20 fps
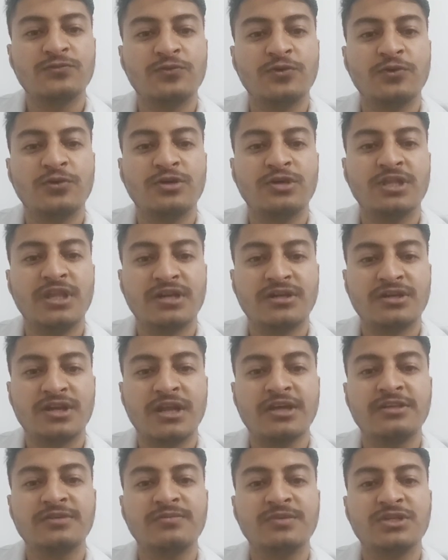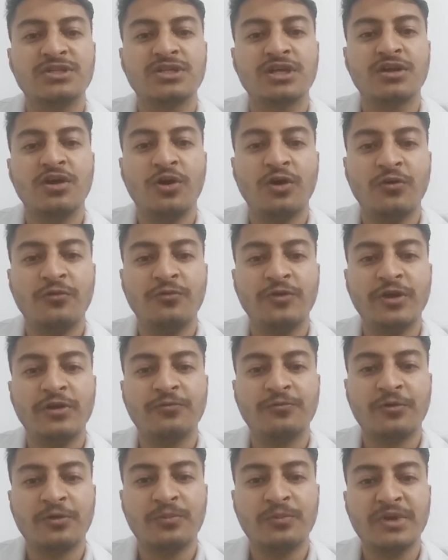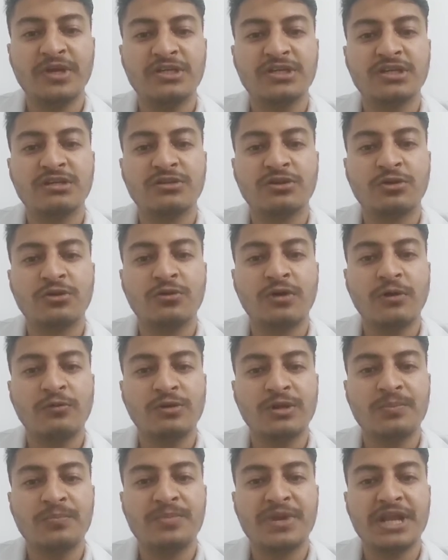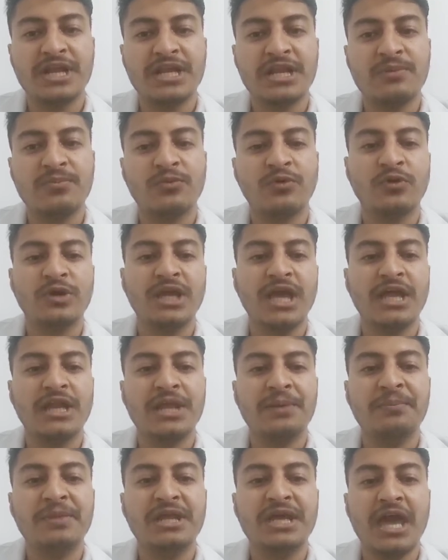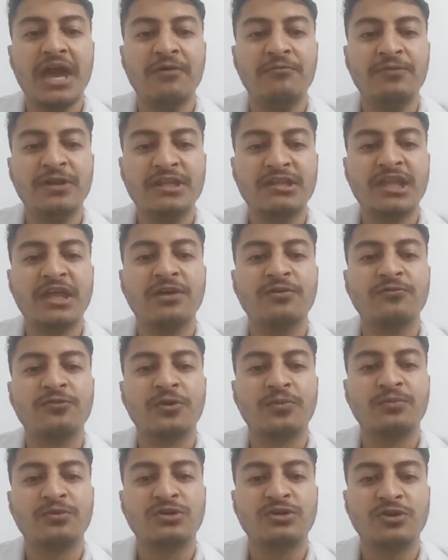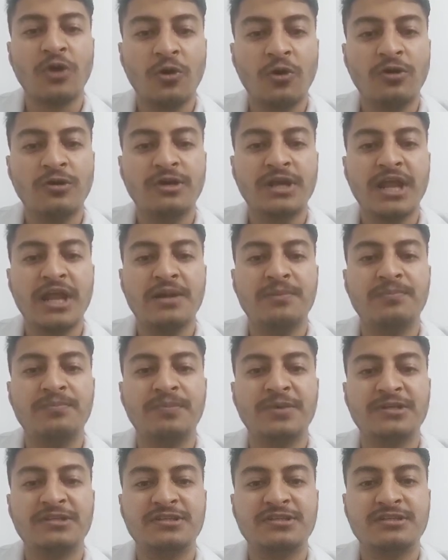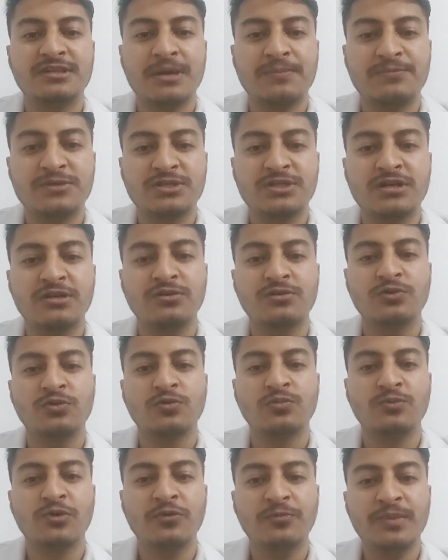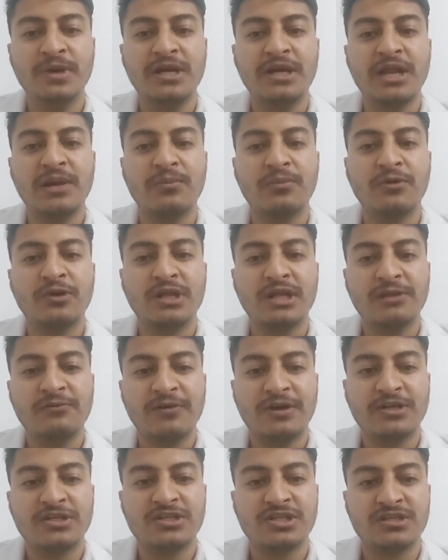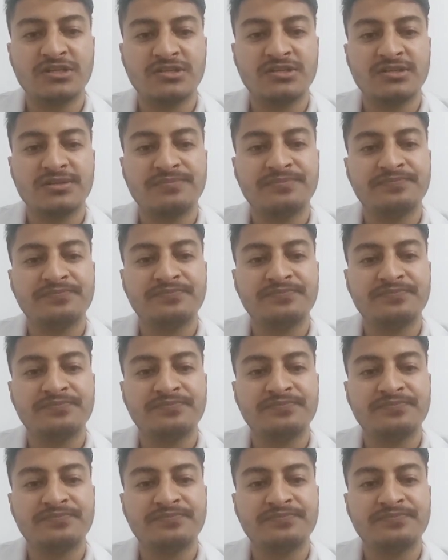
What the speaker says: for the transmission of information throughout the brain and body, enabling everything from thought and perception to movement and bodily functions.